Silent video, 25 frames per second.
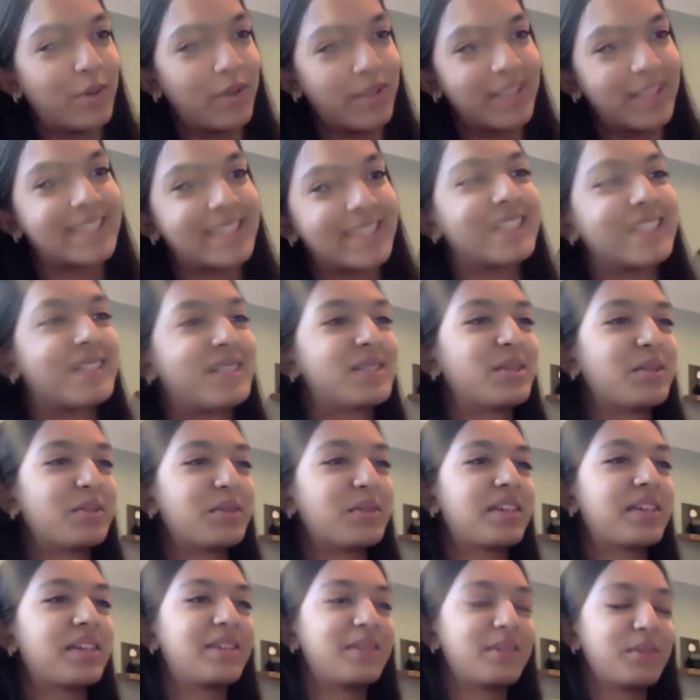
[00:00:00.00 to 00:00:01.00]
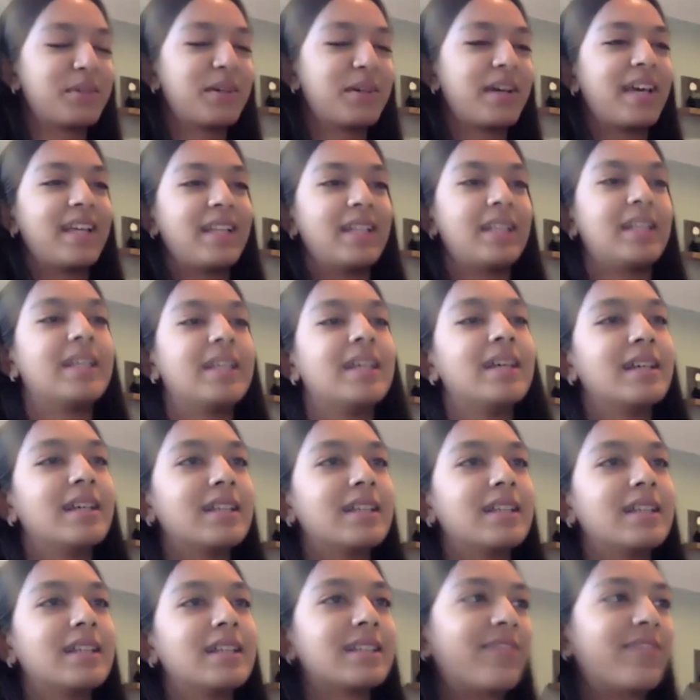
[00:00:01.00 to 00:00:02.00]
of course, they're so cute and
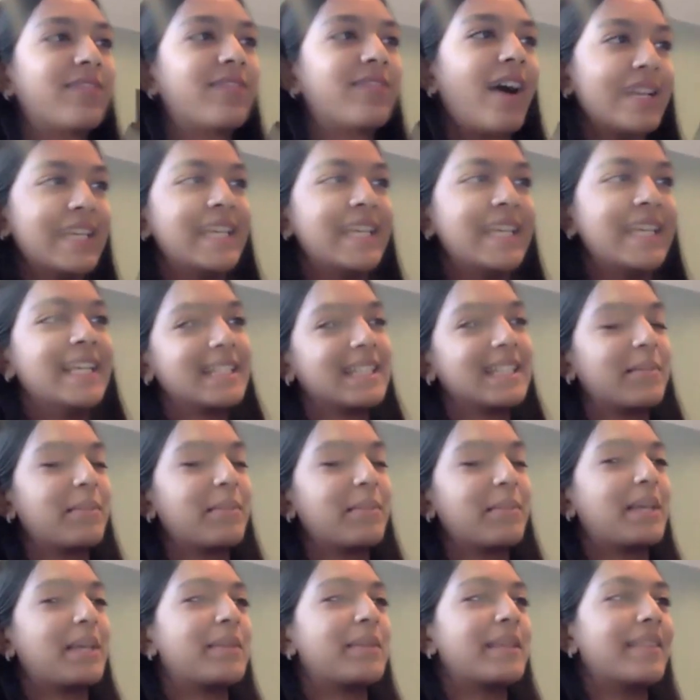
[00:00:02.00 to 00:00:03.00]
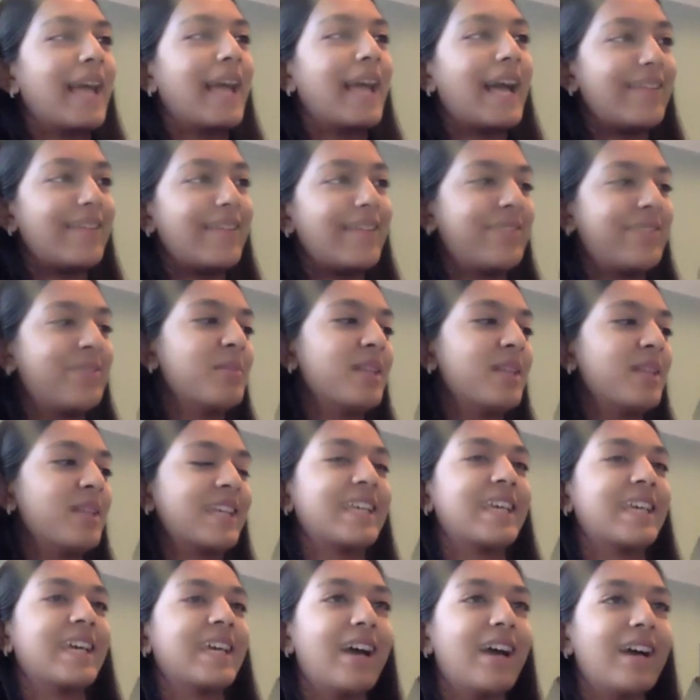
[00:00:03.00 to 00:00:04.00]
they're funny, they make me laugh. I'm like,
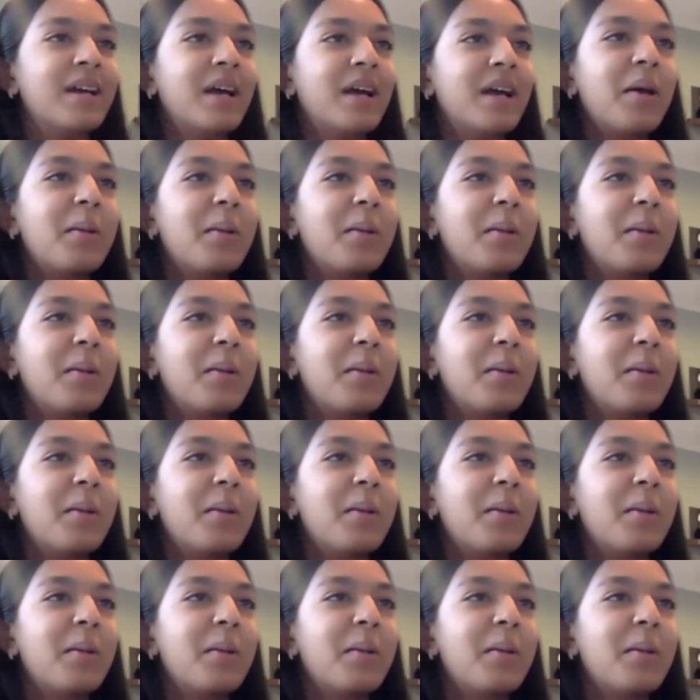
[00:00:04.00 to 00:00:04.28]
yeah.